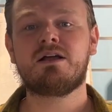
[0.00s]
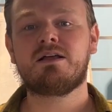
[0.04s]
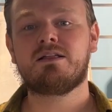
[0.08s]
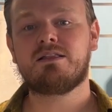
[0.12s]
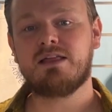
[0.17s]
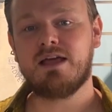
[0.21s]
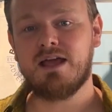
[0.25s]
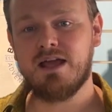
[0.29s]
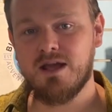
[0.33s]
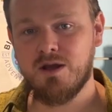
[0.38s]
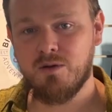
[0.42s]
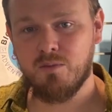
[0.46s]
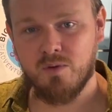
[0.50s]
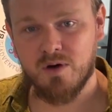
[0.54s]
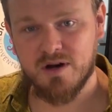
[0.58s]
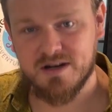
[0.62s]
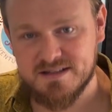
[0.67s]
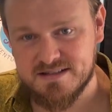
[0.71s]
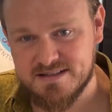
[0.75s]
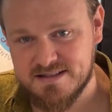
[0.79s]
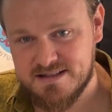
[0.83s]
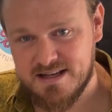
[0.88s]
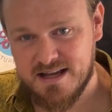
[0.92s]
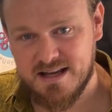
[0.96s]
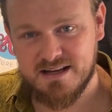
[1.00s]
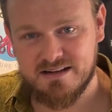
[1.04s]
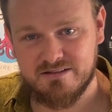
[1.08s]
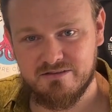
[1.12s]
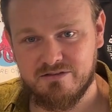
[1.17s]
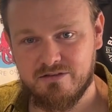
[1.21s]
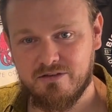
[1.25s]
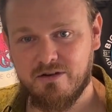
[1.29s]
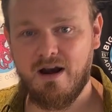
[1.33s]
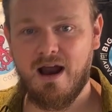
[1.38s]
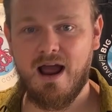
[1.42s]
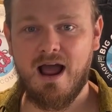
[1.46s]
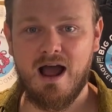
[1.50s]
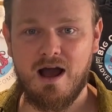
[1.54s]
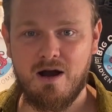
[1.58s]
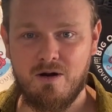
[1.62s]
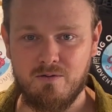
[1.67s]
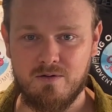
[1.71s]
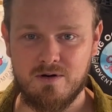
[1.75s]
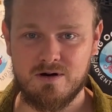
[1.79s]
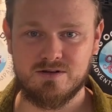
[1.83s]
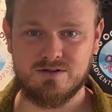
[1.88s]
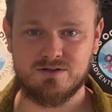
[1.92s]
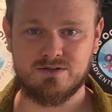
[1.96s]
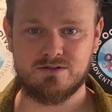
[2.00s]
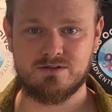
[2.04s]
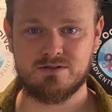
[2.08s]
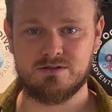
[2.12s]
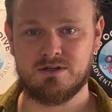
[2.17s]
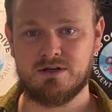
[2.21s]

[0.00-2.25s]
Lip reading: they want to stay in for hours,